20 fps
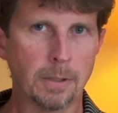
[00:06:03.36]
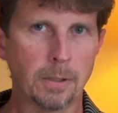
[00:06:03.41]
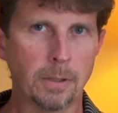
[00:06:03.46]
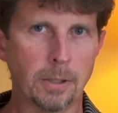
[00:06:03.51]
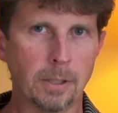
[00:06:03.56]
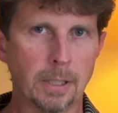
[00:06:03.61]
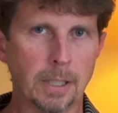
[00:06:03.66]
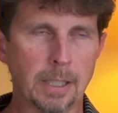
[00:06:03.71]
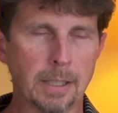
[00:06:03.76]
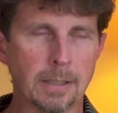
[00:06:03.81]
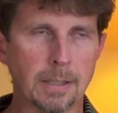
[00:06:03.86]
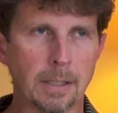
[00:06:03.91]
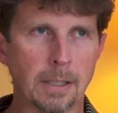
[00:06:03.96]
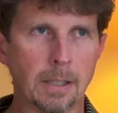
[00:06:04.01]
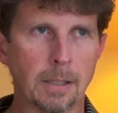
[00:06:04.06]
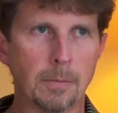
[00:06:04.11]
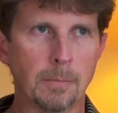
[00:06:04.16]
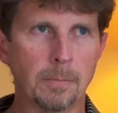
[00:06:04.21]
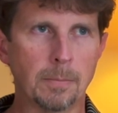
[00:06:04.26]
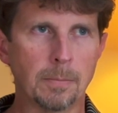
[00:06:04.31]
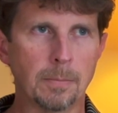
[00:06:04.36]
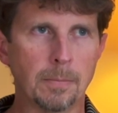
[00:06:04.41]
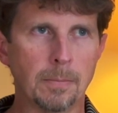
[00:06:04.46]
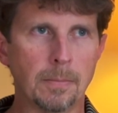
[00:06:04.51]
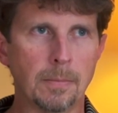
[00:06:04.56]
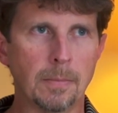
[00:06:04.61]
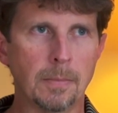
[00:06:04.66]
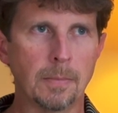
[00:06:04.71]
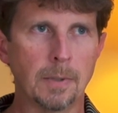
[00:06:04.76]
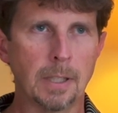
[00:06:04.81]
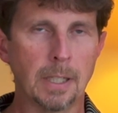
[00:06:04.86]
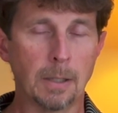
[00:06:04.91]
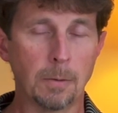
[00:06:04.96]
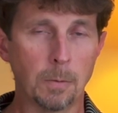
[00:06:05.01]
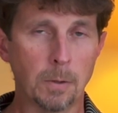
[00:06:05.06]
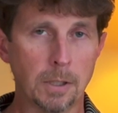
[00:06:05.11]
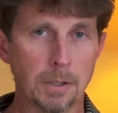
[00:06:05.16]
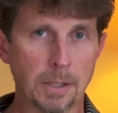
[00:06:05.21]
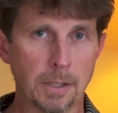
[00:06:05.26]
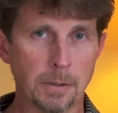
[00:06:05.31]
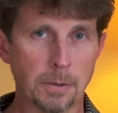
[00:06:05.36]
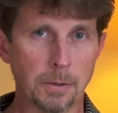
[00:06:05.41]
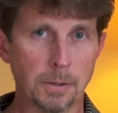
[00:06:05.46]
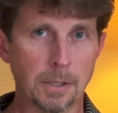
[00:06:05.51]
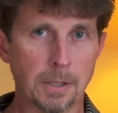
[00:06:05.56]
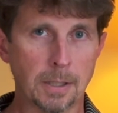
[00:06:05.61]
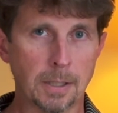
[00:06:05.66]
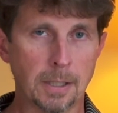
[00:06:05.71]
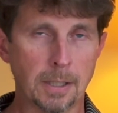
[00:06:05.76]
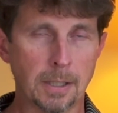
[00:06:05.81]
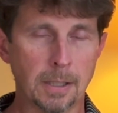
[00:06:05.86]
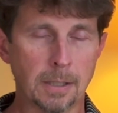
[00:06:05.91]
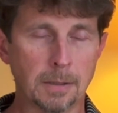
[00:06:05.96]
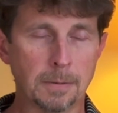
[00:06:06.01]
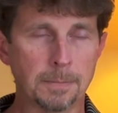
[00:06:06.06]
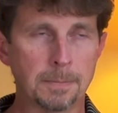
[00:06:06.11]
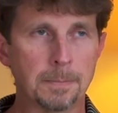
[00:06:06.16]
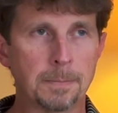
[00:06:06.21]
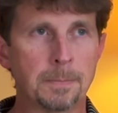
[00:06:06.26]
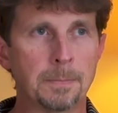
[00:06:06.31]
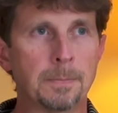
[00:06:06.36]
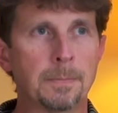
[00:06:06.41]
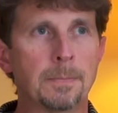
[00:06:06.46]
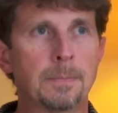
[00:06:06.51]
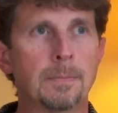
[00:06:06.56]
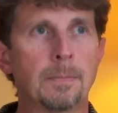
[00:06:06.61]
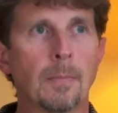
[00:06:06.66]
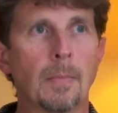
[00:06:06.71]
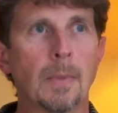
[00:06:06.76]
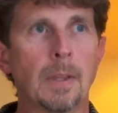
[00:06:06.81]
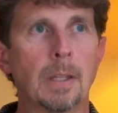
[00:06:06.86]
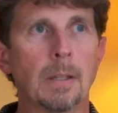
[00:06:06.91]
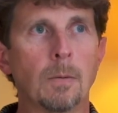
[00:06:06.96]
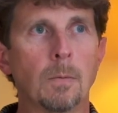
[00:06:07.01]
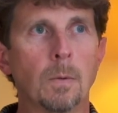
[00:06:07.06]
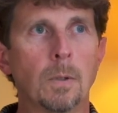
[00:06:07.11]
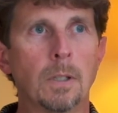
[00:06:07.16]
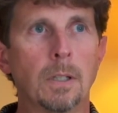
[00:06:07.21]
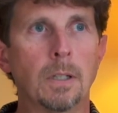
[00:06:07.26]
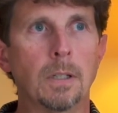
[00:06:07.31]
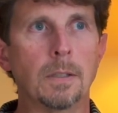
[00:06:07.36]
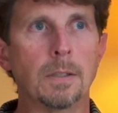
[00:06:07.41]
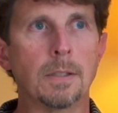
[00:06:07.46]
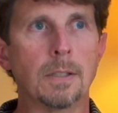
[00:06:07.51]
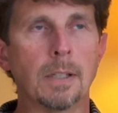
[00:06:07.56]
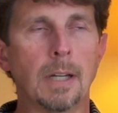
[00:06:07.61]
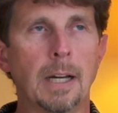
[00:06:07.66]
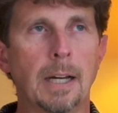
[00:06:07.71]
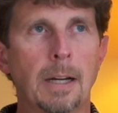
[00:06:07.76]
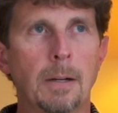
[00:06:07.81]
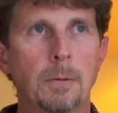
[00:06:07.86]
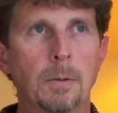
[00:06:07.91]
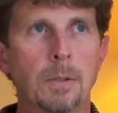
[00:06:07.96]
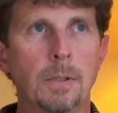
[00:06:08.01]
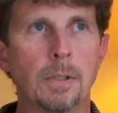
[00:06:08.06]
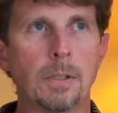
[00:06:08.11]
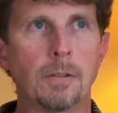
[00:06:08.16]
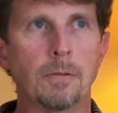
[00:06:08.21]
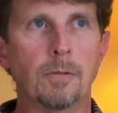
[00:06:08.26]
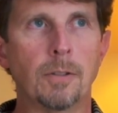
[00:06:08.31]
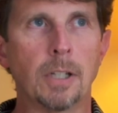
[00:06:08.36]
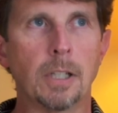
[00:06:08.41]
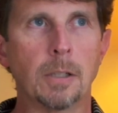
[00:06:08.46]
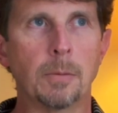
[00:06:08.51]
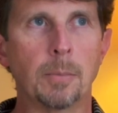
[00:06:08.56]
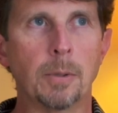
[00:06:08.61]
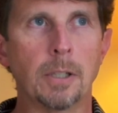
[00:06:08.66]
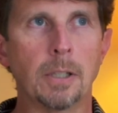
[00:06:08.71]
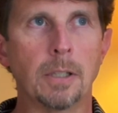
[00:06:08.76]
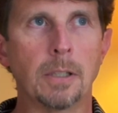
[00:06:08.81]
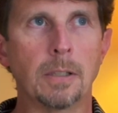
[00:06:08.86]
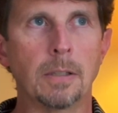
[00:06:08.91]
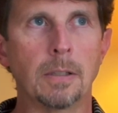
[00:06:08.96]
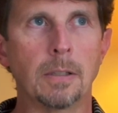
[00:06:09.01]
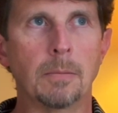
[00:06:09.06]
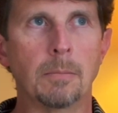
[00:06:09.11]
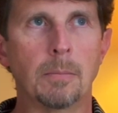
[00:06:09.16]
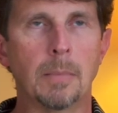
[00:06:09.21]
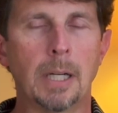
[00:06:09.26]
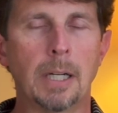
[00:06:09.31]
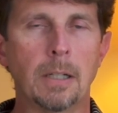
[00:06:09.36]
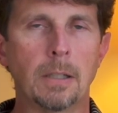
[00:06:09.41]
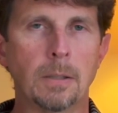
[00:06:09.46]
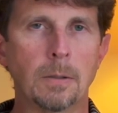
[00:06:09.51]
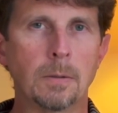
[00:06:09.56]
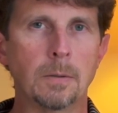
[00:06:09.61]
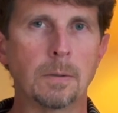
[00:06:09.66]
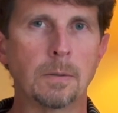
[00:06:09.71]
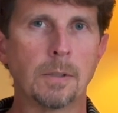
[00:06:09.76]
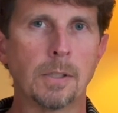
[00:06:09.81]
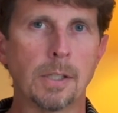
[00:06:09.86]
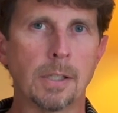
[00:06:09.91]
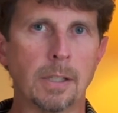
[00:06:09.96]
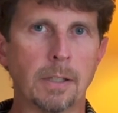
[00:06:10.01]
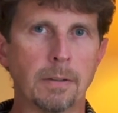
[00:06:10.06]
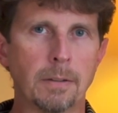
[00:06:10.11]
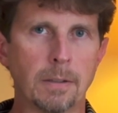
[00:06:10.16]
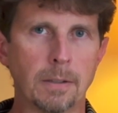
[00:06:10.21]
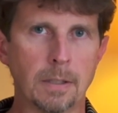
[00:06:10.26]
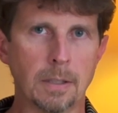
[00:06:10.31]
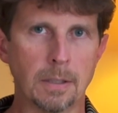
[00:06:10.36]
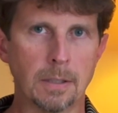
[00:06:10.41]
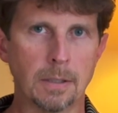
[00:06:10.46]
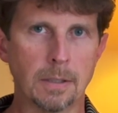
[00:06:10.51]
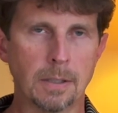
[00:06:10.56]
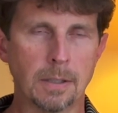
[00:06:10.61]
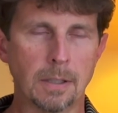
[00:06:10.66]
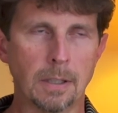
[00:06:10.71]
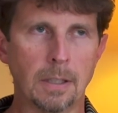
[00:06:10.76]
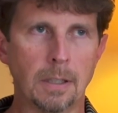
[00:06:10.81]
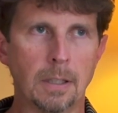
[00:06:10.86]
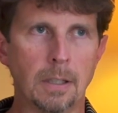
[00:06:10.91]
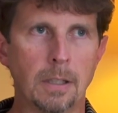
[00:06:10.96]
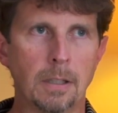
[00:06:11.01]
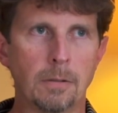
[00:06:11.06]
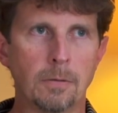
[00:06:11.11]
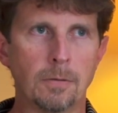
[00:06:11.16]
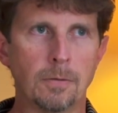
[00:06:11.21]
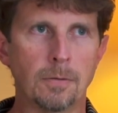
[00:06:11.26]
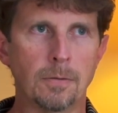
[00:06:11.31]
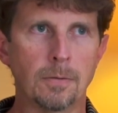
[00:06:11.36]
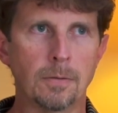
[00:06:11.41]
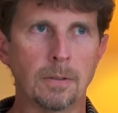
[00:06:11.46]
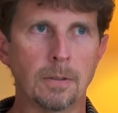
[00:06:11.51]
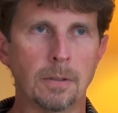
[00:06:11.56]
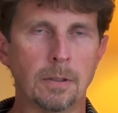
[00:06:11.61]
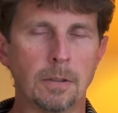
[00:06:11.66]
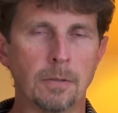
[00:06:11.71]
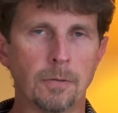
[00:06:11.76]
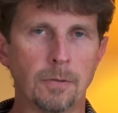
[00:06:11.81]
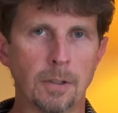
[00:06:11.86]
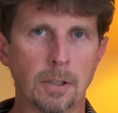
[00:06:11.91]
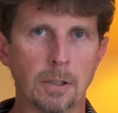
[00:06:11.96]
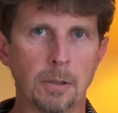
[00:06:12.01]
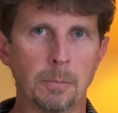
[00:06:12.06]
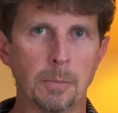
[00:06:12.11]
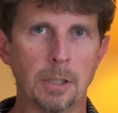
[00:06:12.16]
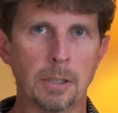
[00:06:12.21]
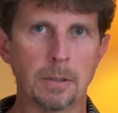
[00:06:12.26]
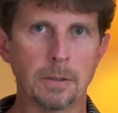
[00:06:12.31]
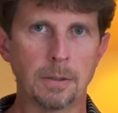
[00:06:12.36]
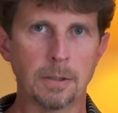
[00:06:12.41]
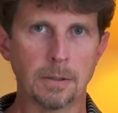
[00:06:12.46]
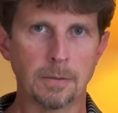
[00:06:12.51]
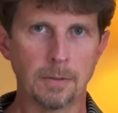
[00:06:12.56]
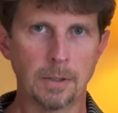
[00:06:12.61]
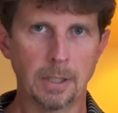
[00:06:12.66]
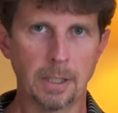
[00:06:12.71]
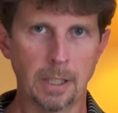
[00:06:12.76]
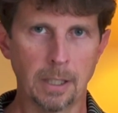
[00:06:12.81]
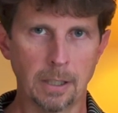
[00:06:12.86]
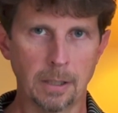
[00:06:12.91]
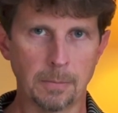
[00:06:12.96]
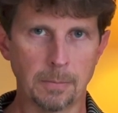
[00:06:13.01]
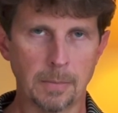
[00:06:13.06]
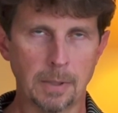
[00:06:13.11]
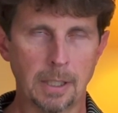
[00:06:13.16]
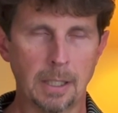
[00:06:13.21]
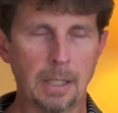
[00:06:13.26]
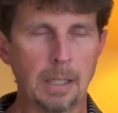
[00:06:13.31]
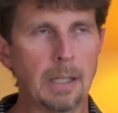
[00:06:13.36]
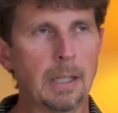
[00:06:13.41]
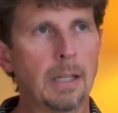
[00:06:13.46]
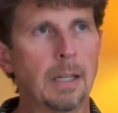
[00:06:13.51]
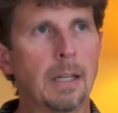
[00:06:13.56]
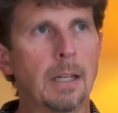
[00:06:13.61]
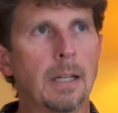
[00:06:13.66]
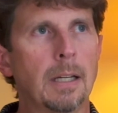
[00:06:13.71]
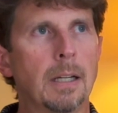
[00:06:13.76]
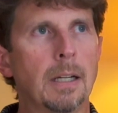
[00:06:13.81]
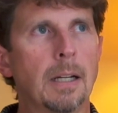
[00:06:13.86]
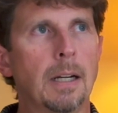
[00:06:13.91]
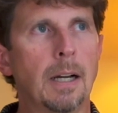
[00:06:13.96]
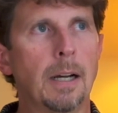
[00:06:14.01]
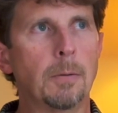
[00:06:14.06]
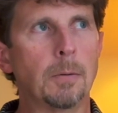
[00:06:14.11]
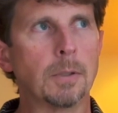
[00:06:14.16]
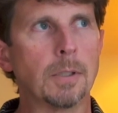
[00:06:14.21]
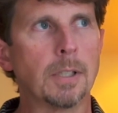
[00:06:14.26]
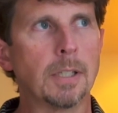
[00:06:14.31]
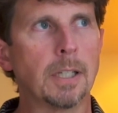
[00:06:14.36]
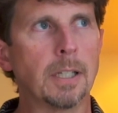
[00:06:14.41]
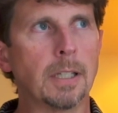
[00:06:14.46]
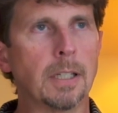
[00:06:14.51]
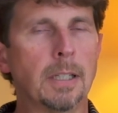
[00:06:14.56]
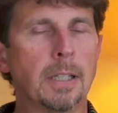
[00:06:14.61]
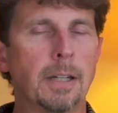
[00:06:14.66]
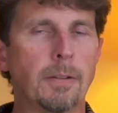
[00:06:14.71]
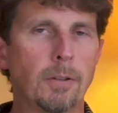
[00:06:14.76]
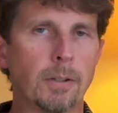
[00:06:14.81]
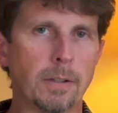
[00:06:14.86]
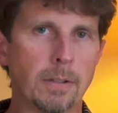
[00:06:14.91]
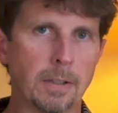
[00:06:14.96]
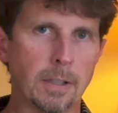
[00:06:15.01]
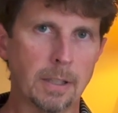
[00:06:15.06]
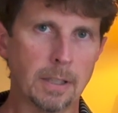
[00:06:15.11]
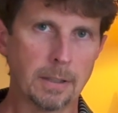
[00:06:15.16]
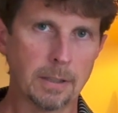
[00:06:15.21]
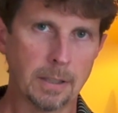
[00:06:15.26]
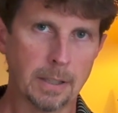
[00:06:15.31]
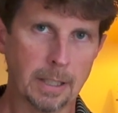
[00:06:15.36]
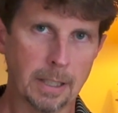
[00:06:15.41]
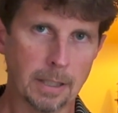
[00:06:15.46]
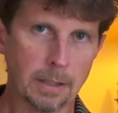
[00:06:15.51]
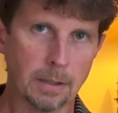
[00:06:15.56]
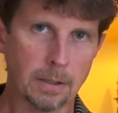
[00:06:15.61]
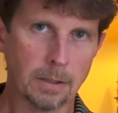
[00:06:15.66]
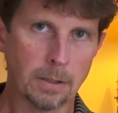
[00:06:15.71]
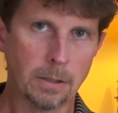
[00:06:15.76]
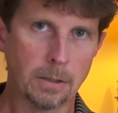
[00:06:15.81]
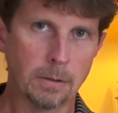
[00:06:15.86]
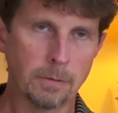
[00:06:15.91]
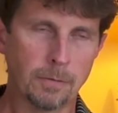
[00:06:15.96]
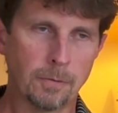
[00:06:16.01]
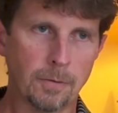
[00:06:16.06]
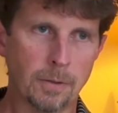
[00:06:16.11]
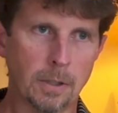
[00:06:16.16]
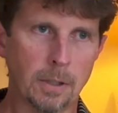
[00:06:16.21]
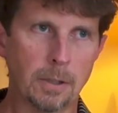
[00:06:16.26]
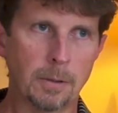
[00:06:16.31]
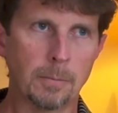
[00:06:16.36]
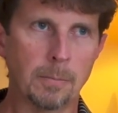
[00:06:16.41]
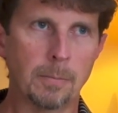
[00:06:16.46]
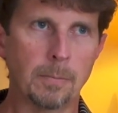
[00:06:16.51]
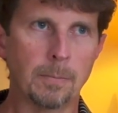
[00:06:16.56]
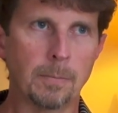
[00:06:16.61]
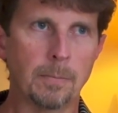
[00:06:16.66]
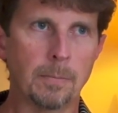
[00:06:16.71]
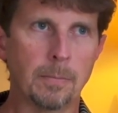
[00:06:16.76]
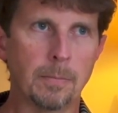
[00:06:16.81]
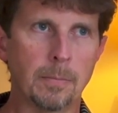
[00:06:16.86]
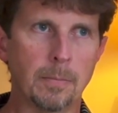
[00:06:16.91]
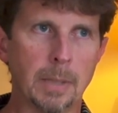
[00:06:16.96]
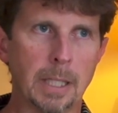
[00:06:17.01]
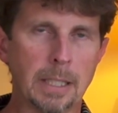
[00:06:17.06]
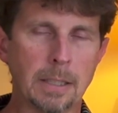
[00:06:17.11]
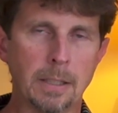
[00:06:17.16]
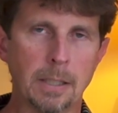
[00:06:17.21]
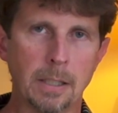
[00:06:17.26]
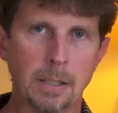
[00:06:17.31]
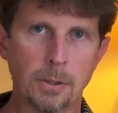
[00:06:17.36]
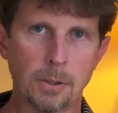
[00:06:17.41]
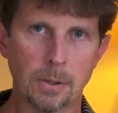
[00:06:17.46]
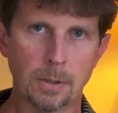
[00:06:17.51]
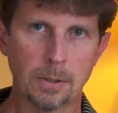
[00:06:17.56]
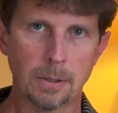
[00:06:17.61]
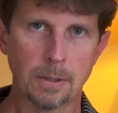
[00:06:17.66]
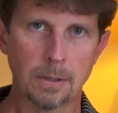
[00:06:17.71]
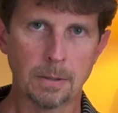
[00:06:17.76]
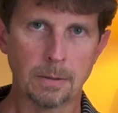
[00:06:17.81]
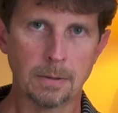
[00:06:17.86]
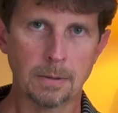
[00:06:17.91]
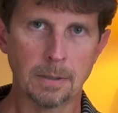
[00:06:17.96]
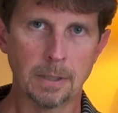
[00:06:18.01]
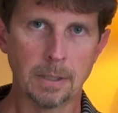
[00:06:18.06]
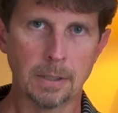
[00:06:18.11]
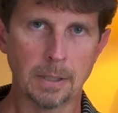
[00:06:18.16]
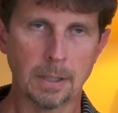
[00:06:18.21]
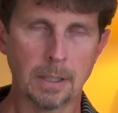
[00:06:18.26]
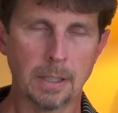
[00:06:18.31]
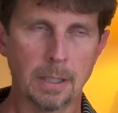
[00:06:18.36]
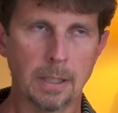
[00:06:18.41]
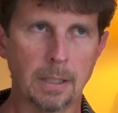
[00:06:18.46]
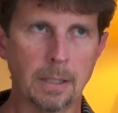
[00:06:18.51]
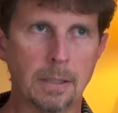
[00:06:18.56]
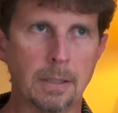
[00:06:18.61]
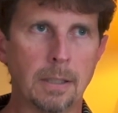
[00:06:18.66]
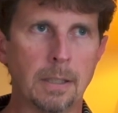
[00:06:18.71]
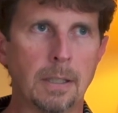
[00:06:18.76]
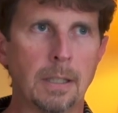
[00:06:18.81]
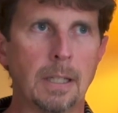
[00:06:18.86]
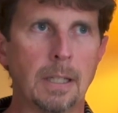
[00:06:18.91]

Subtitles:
during that time that I was interested in was I was developing my own synthesis of the fundamentals of the game. I was taking everything that I had learned from my teachers as a kid,